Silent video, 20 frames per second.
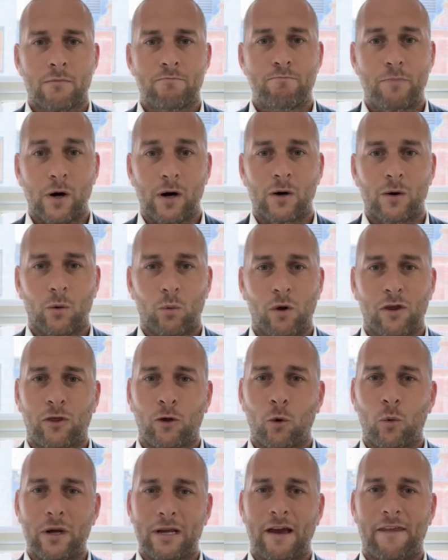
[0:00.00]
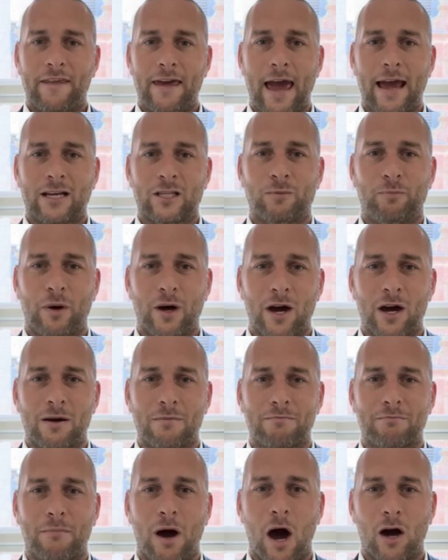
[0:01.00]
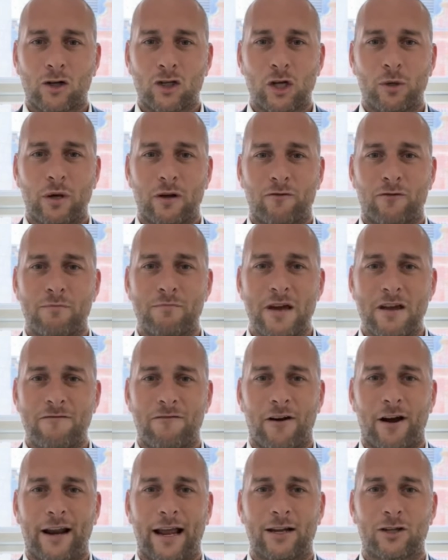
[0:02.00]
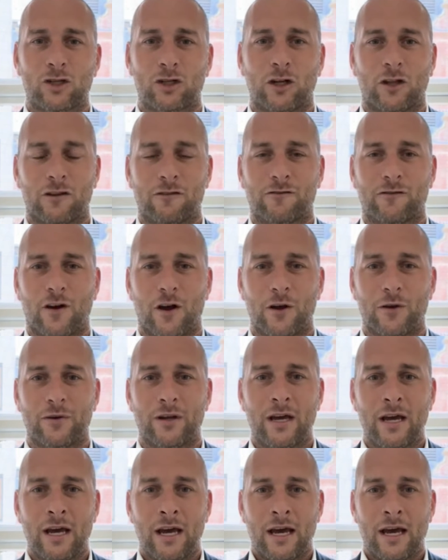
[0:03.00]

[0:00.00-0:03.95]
But we thought we'd get the expert, Marc Dueck from Me Financial, on the phone